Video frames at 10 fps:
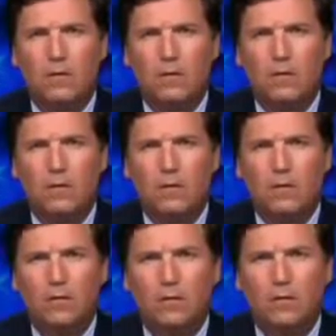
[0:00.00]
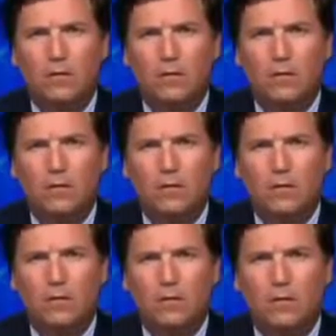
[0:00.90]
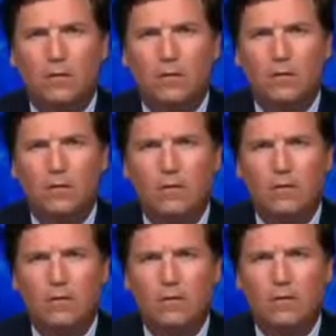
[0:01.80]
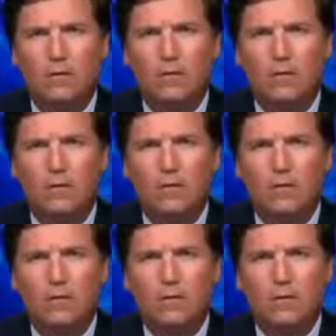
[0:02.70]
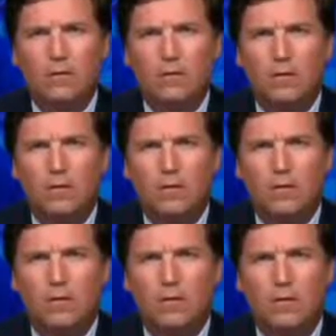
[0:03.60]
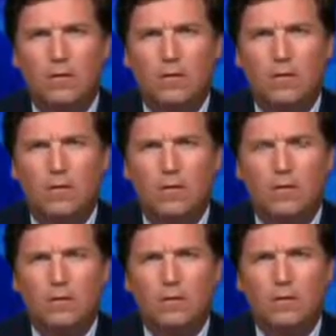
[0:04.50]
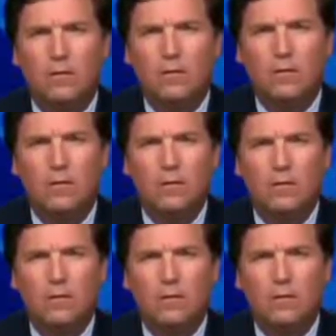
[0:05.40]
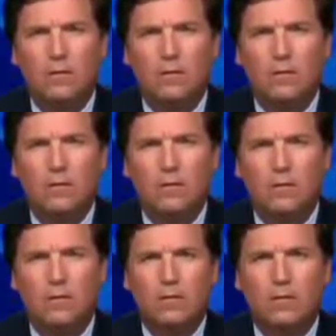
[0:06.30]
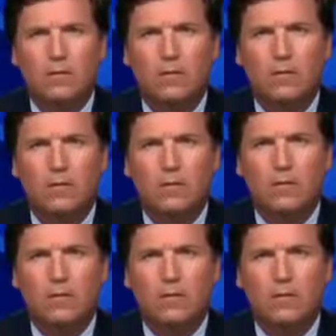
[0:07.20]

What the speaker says: This person isn't speaking.